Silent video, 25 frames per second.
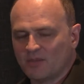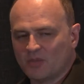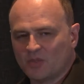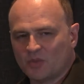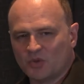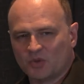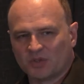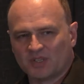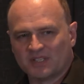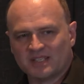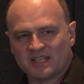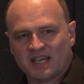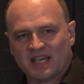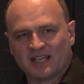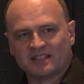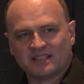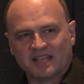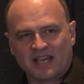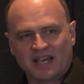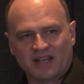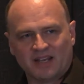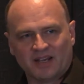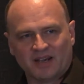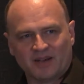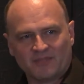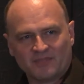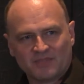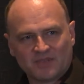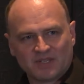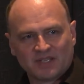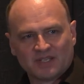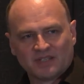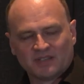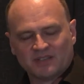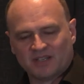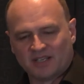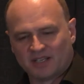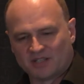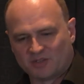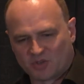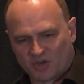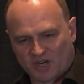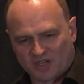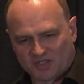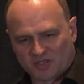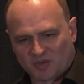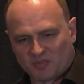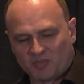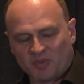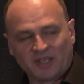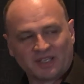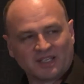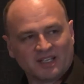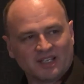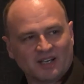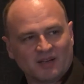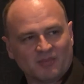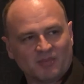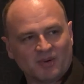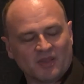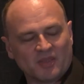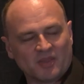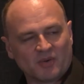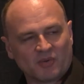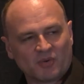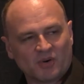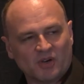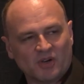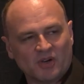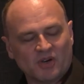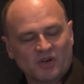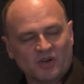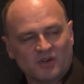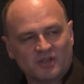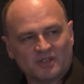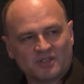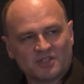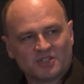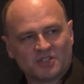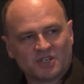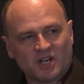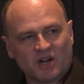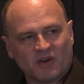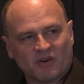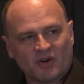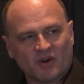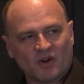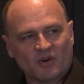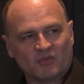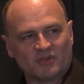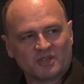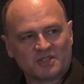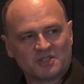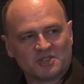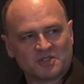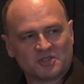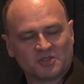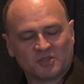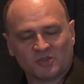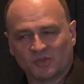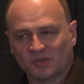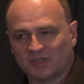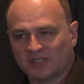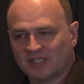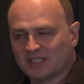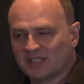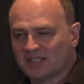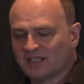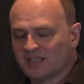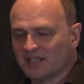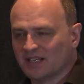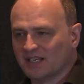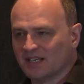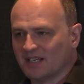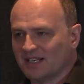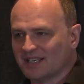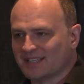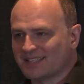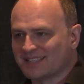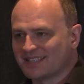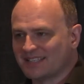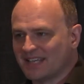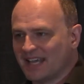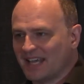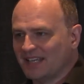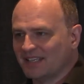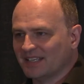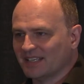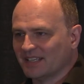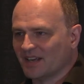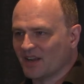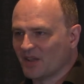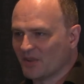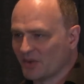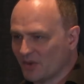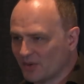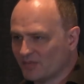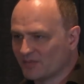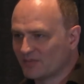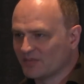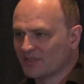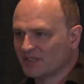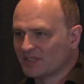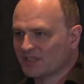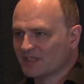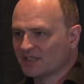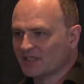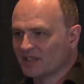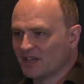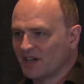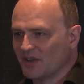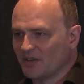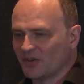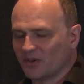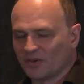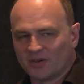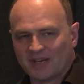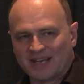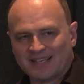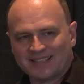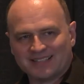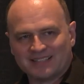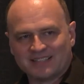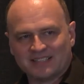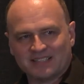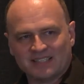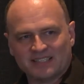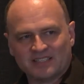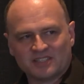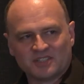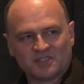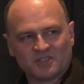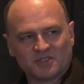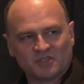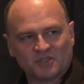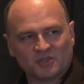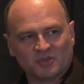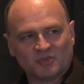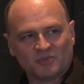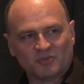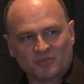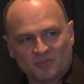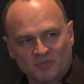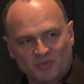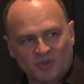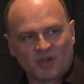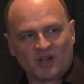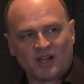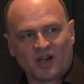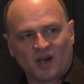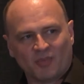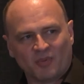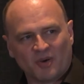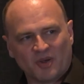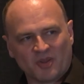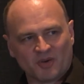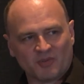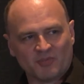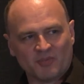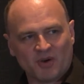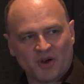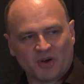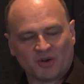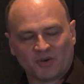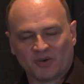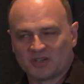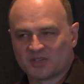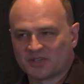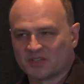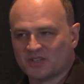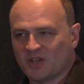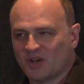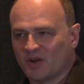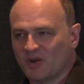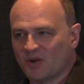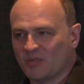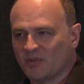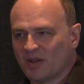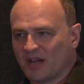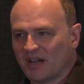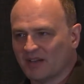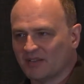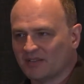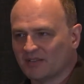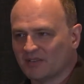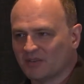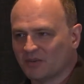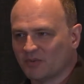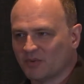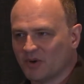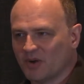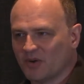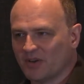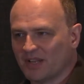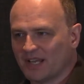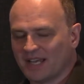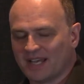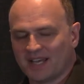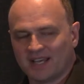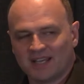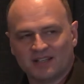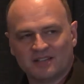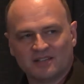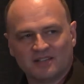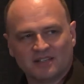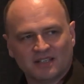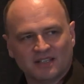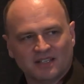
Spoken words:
You can take data that trucks are picking up on the road and share it over to state and other entities to help other motorists know about the road ahead,